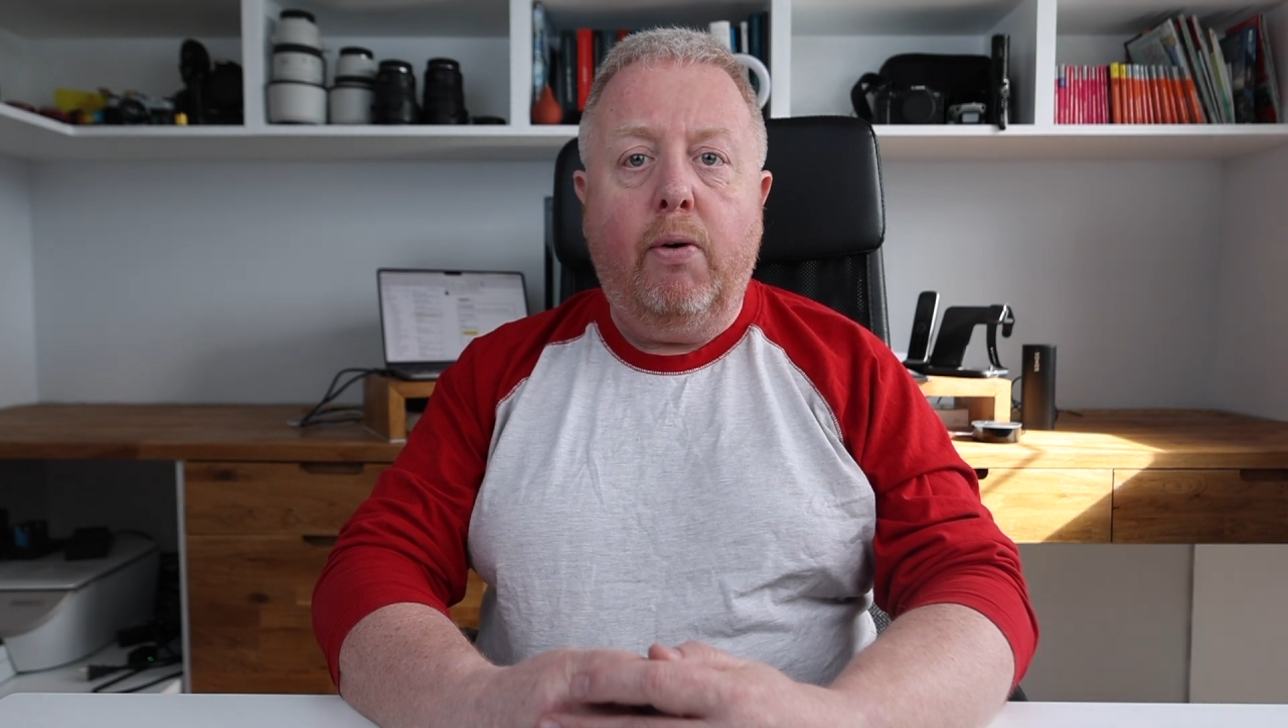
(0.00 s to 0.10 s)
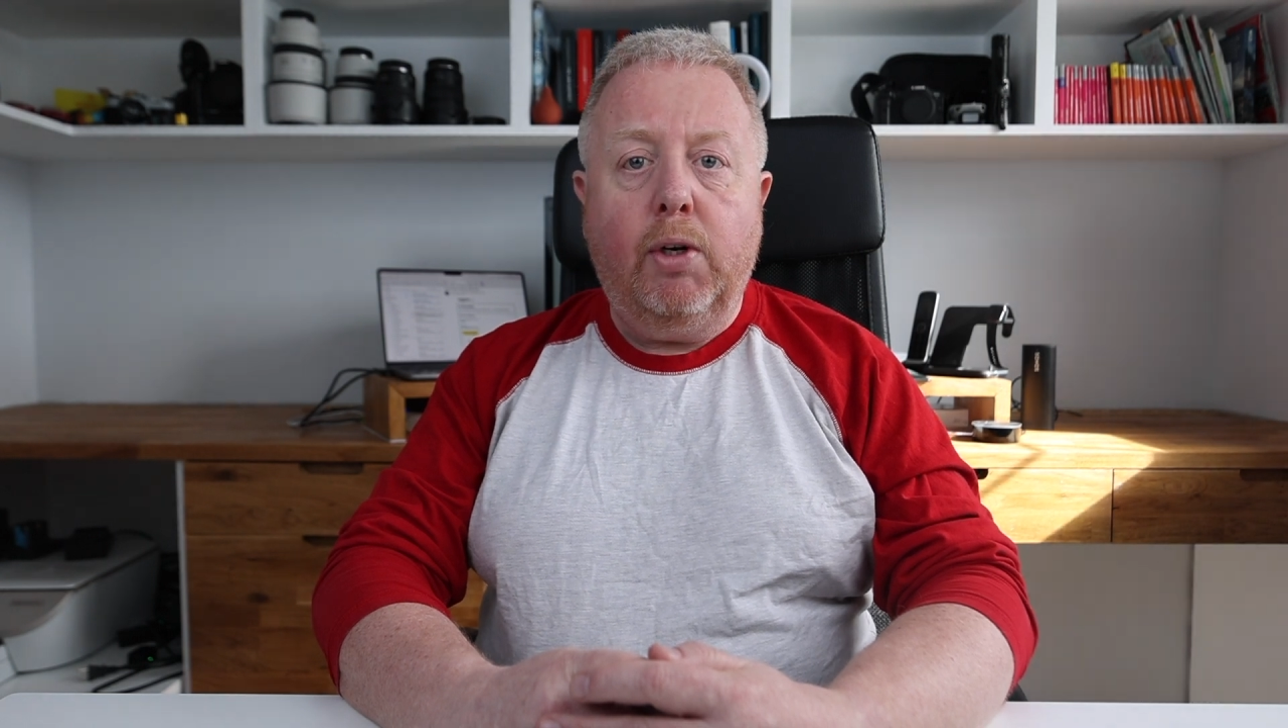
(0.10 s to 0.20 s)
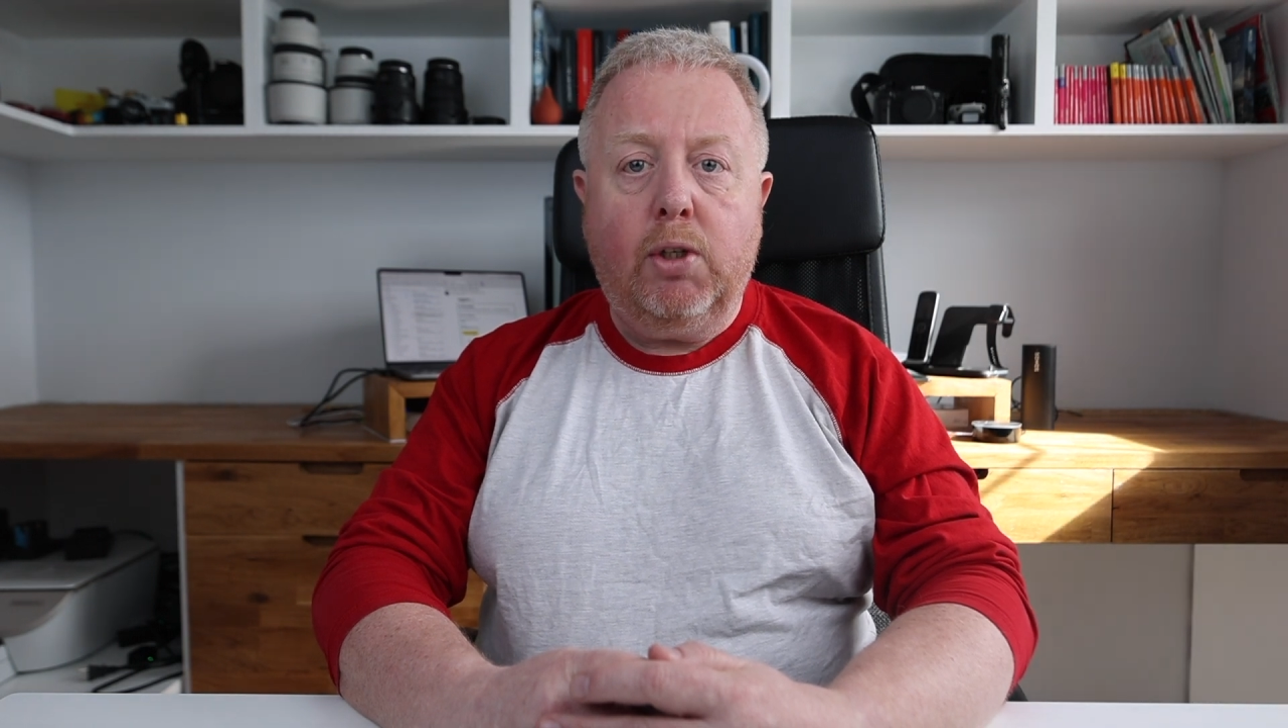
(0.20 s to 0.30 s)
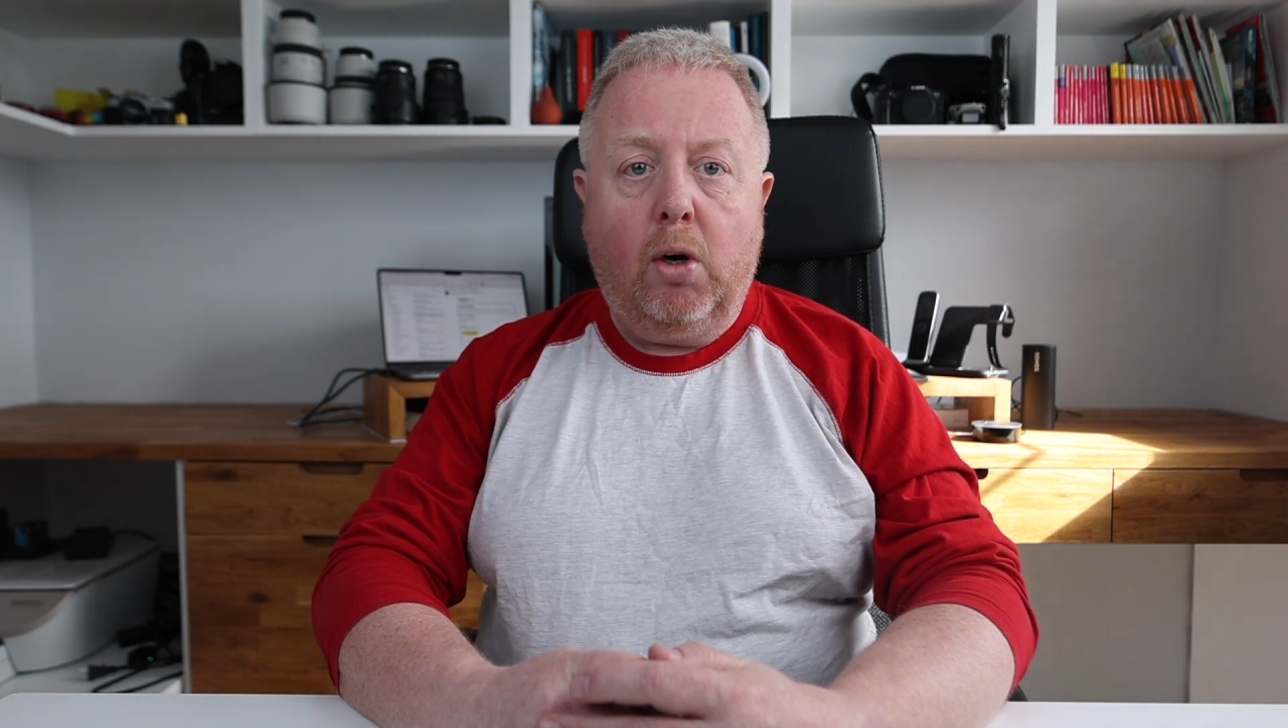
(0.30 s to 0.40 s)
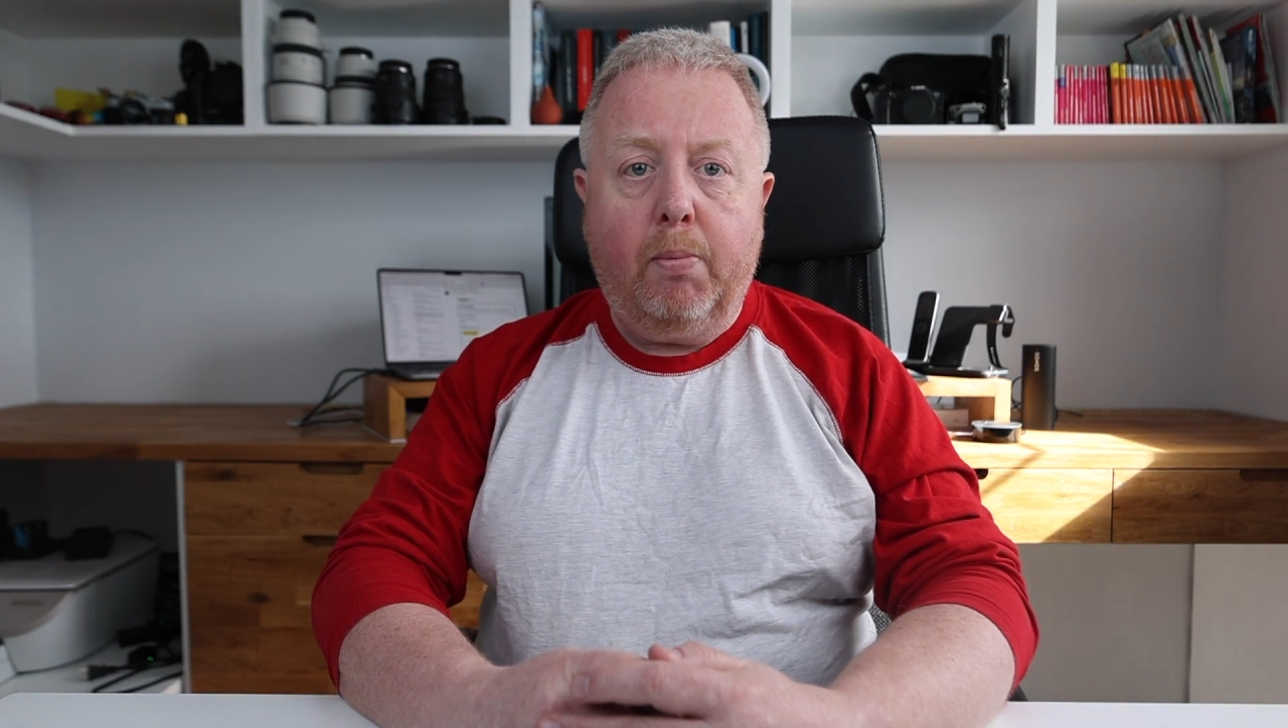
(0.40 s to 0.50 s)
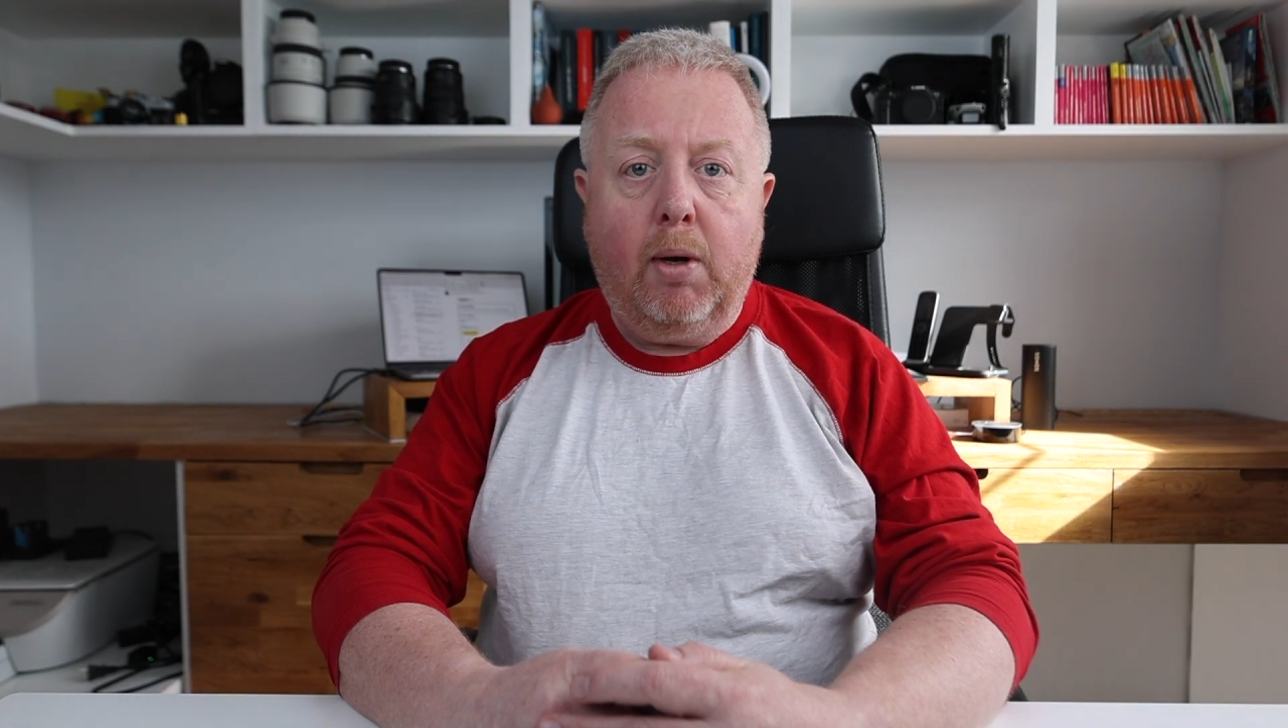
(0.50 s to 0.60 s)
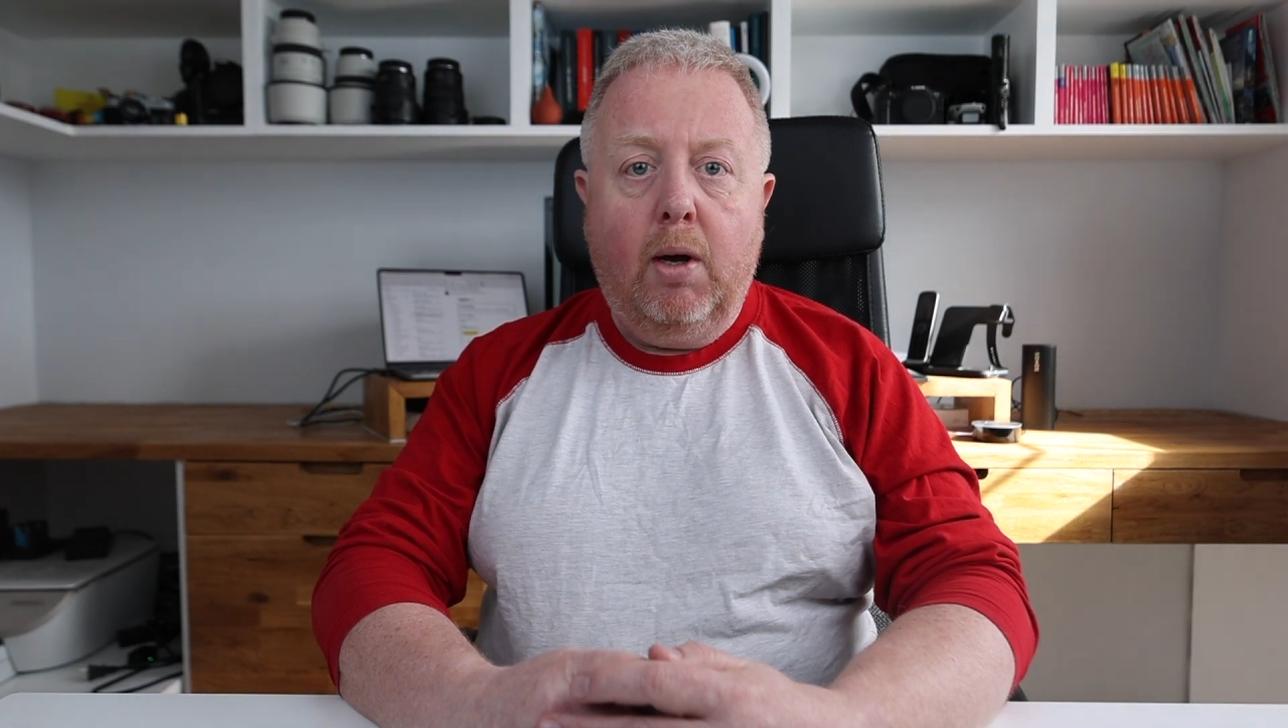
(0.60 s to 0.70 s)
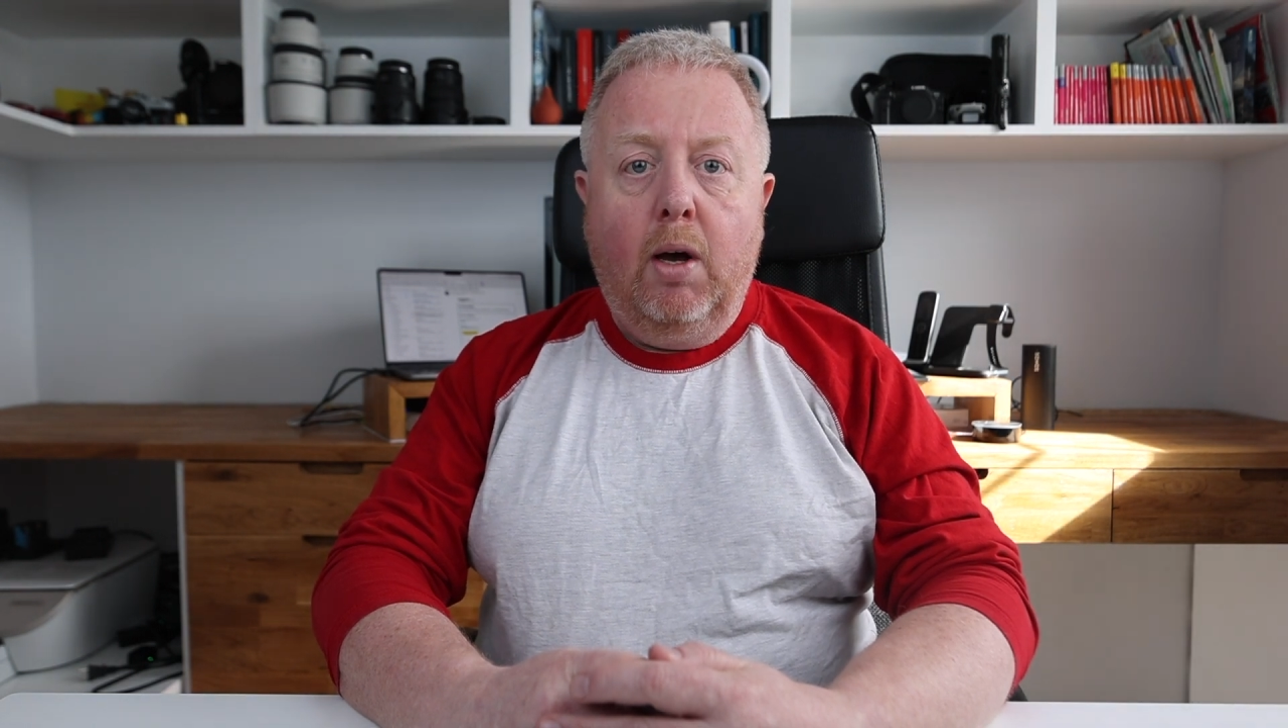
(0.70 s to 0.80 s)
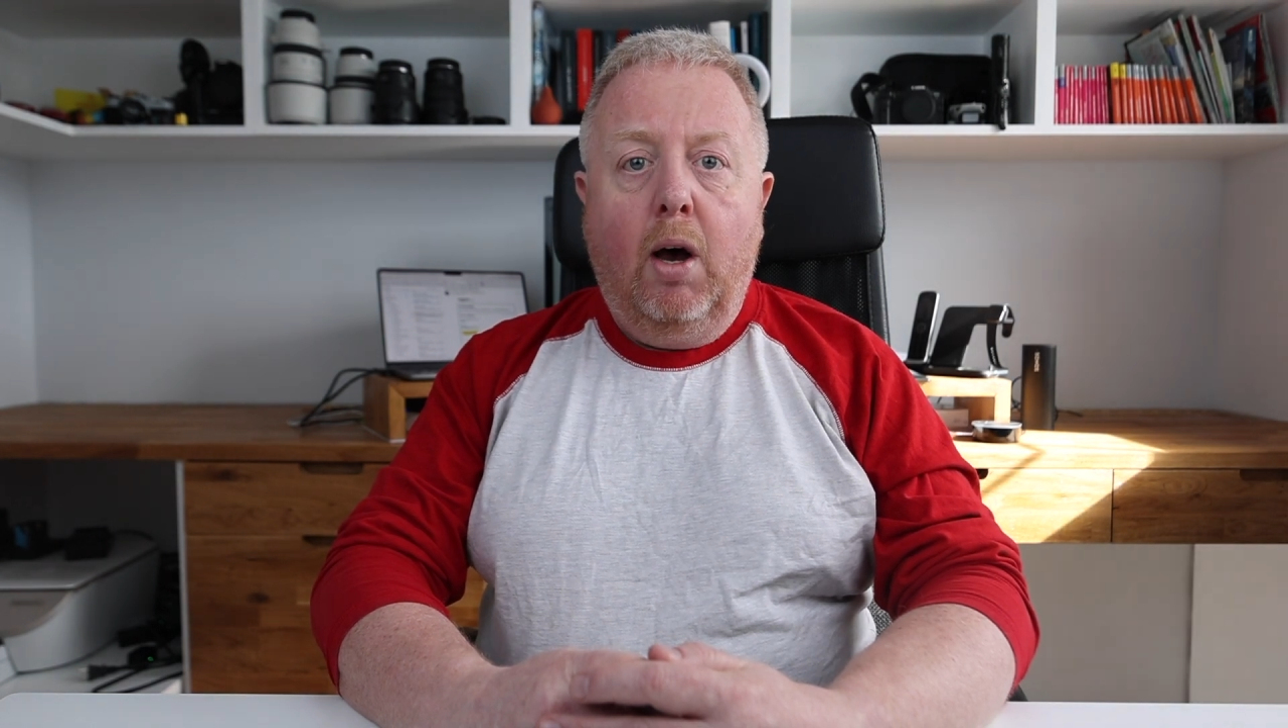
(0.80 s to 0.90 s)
Photoshop,